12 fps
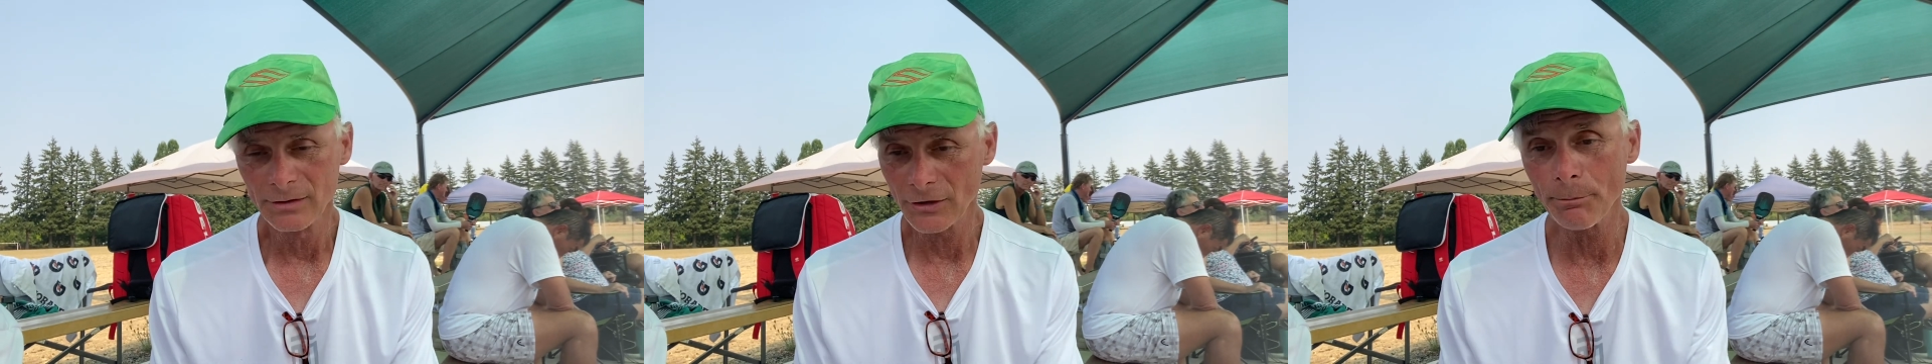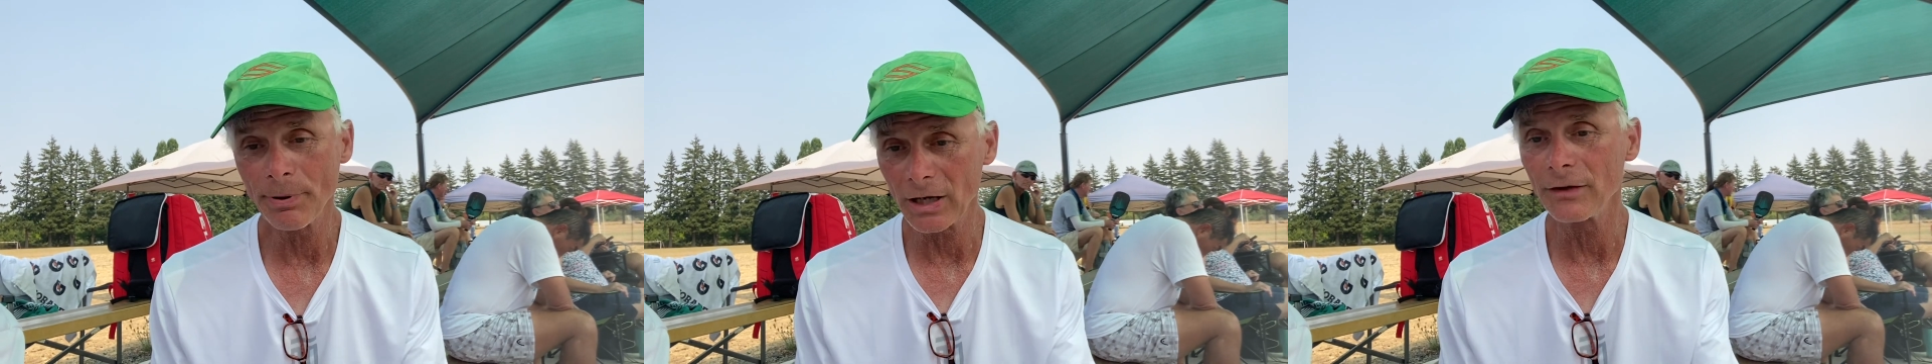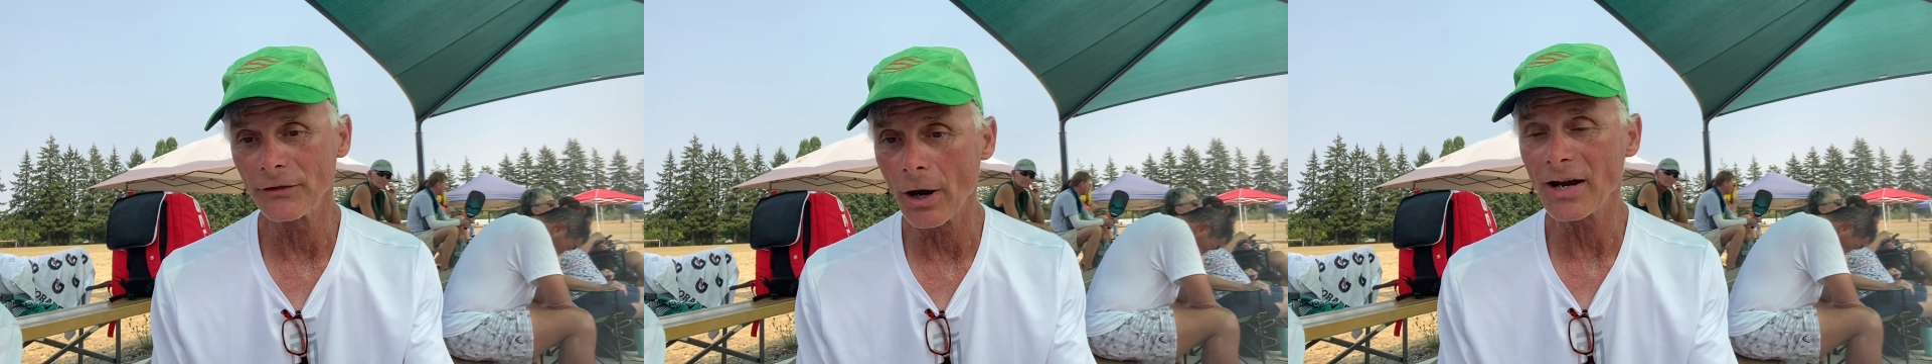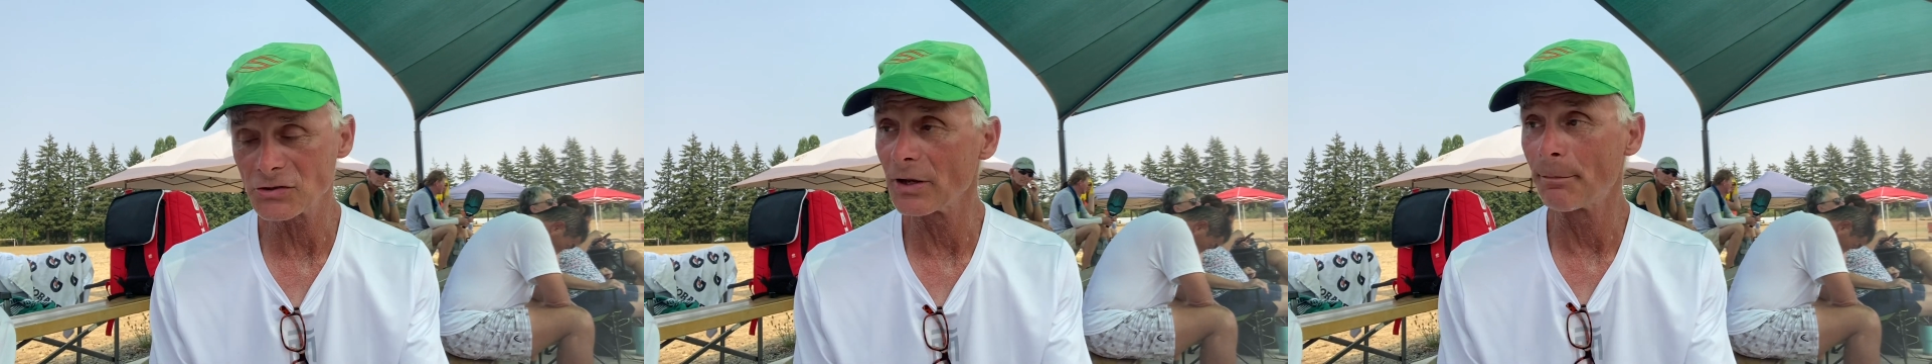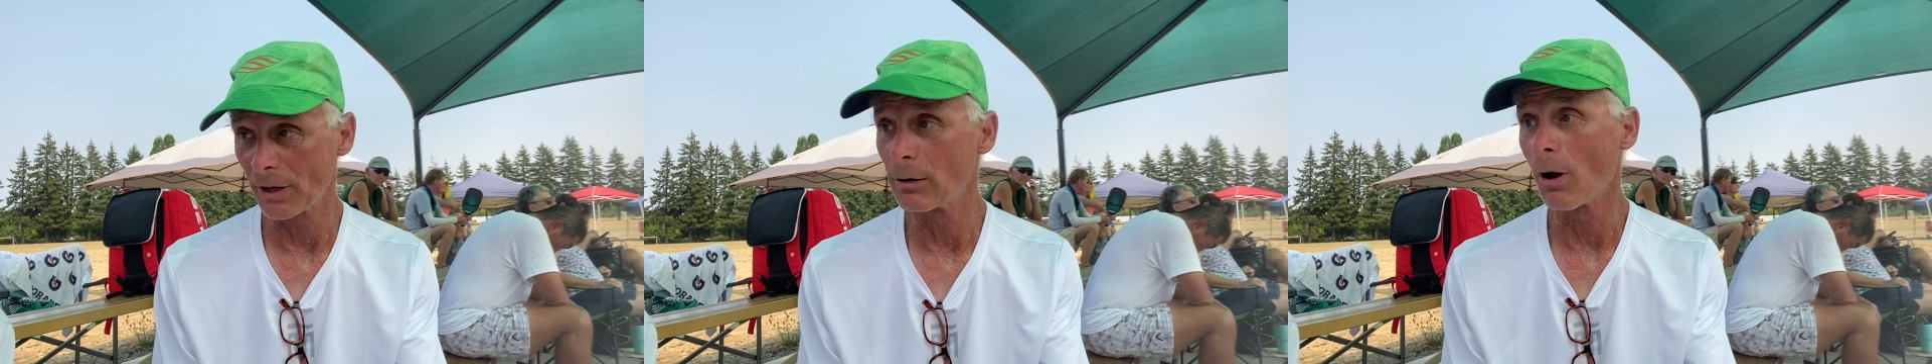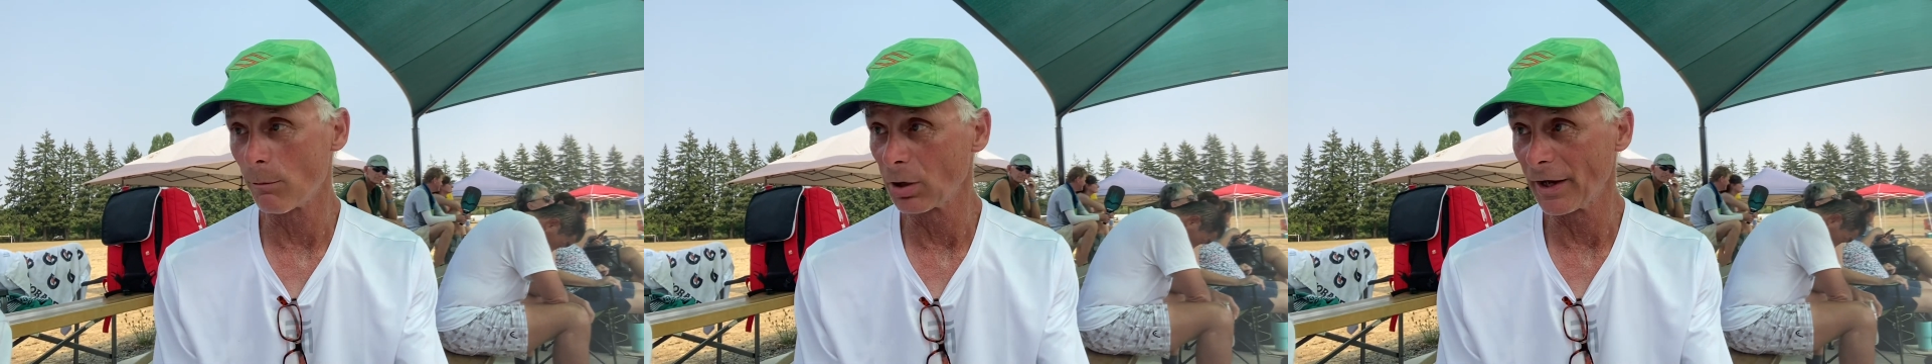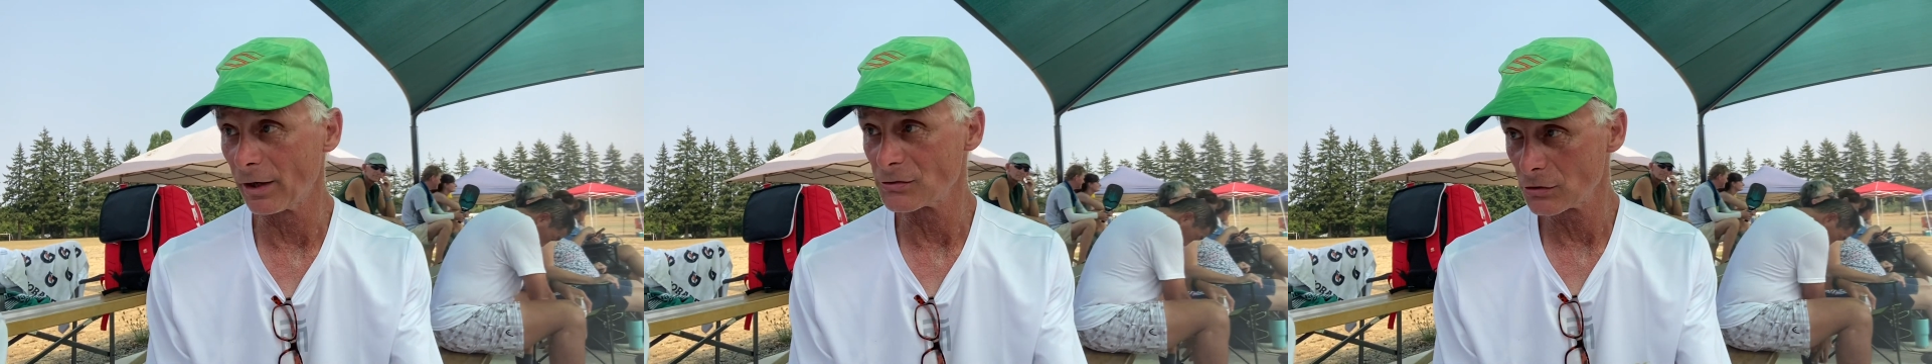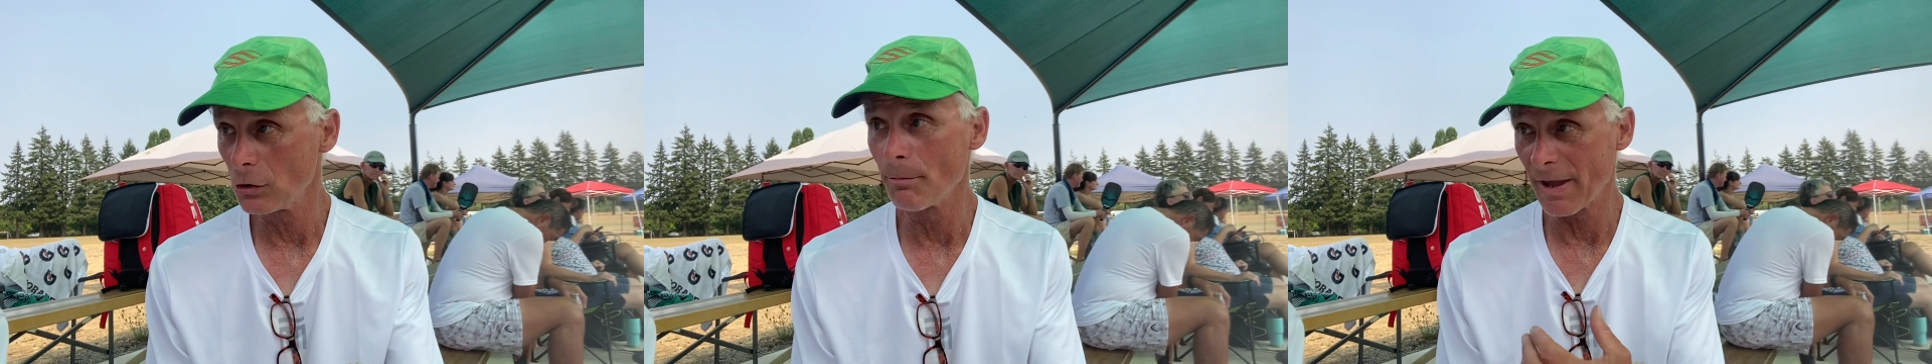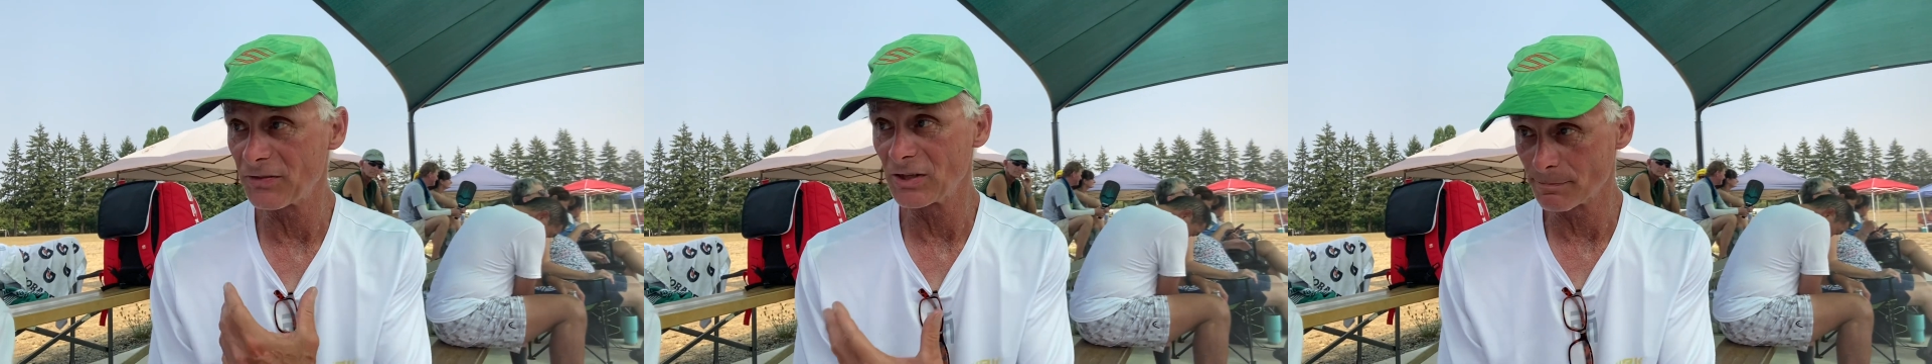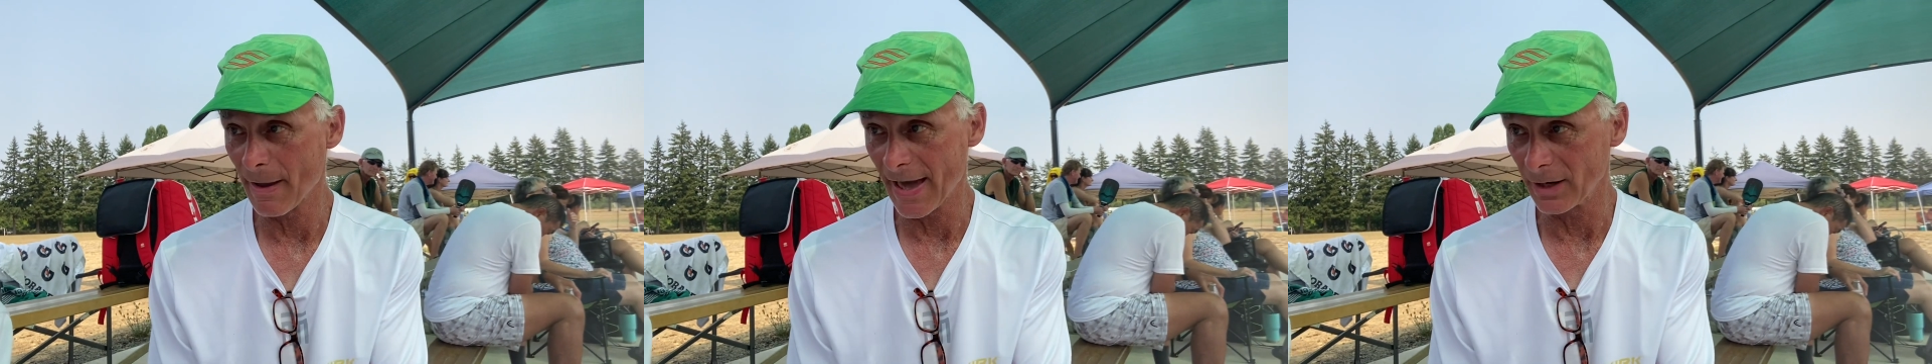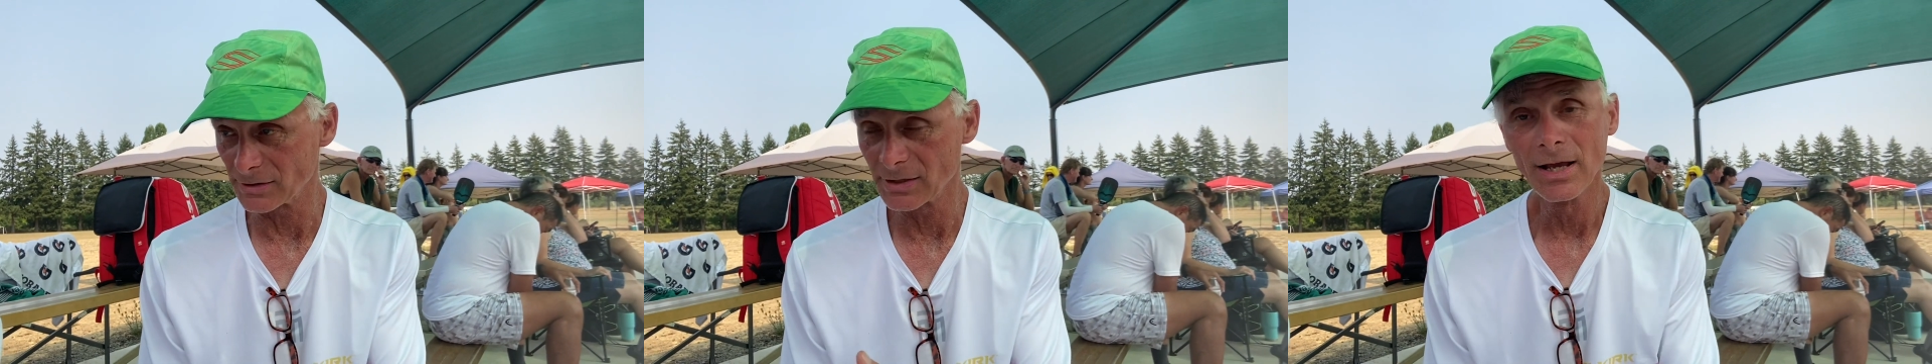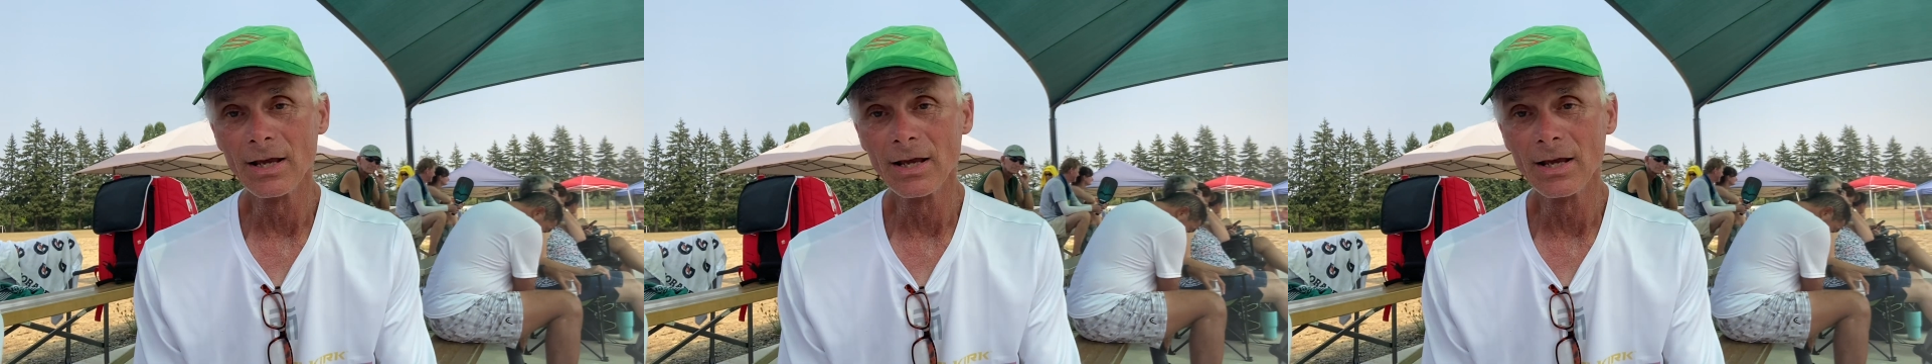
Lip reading: They're actually pickleball players who make these paddles.